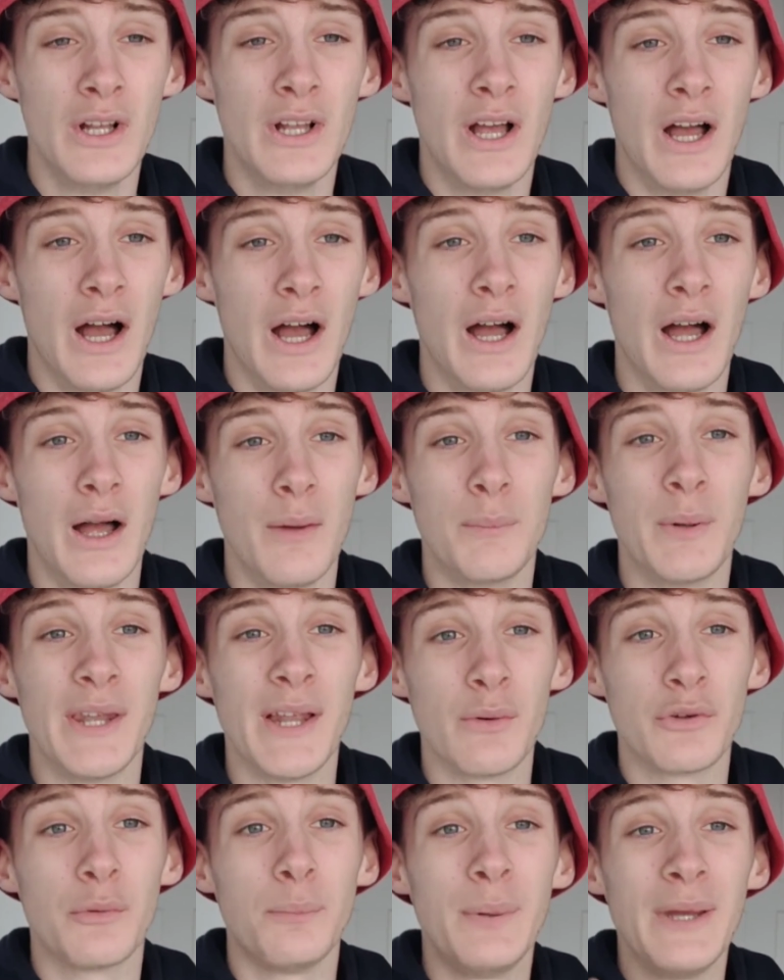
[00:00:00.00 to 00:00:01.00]
but that
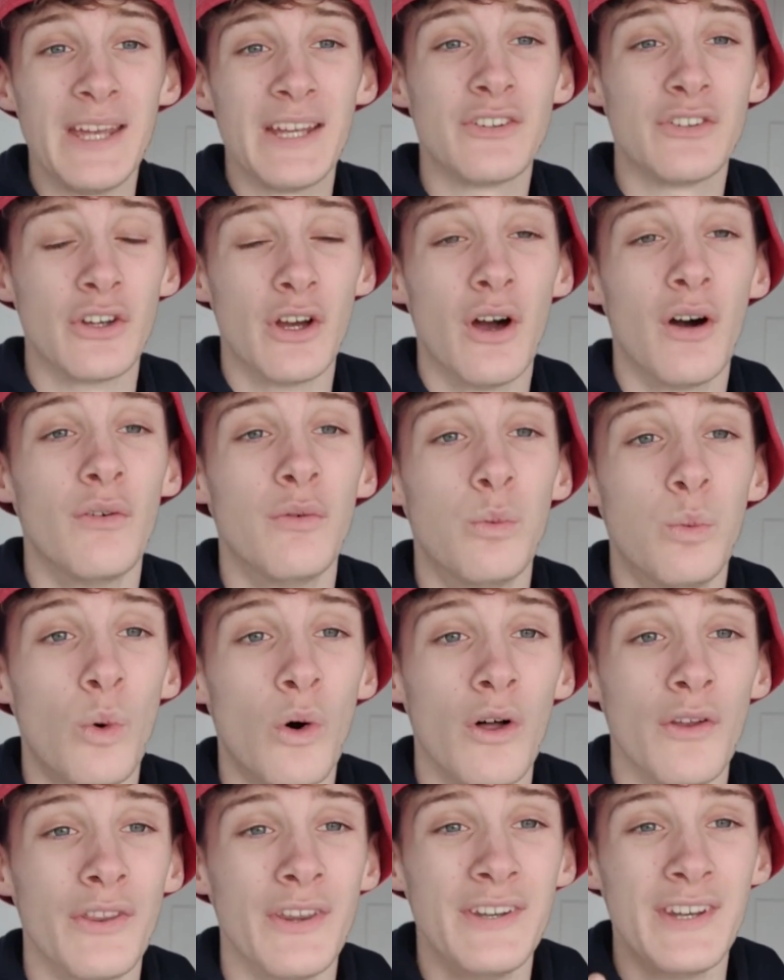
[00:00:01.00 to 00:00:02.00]
was a picture of
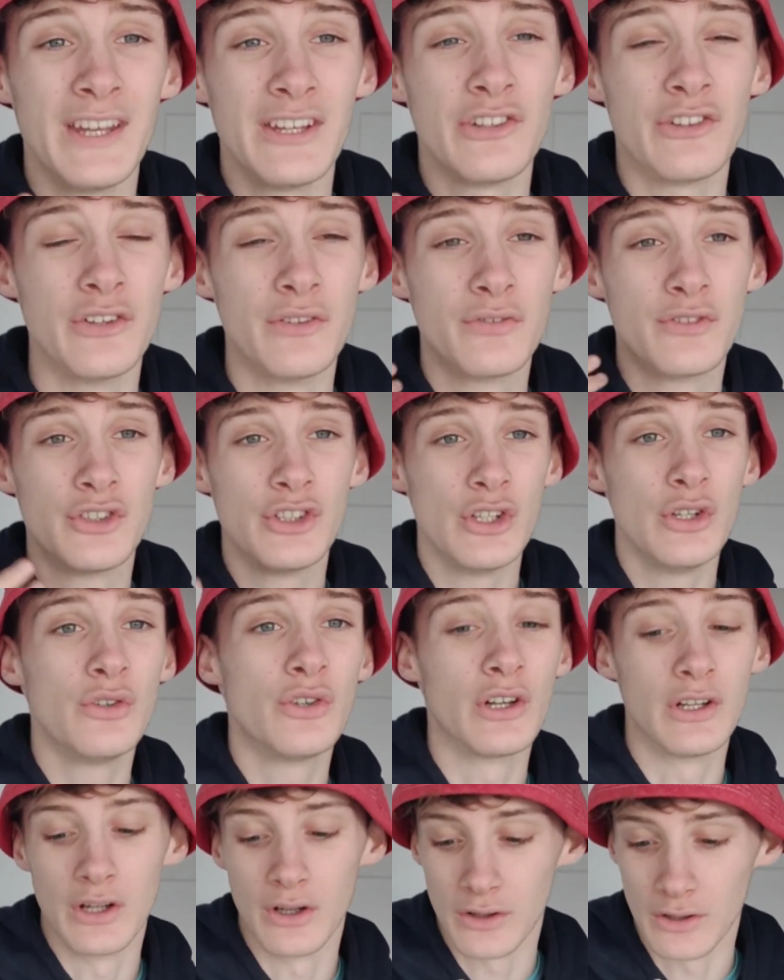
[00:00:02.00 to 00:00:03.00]
what the nation of
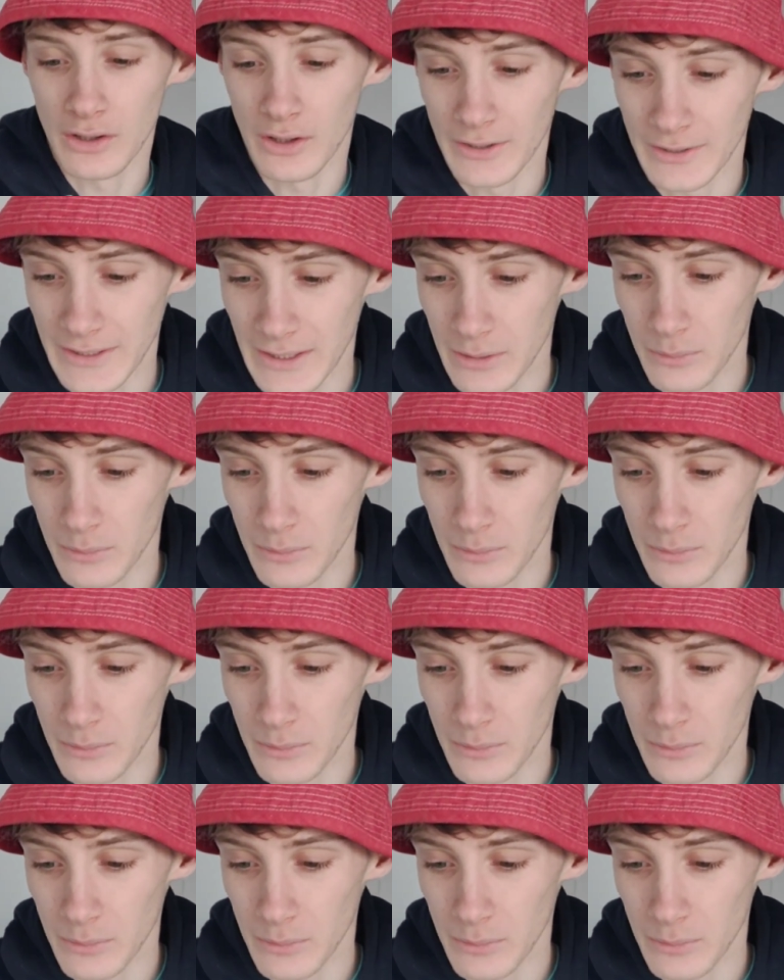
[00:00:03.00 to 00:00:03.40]
Judah looked like.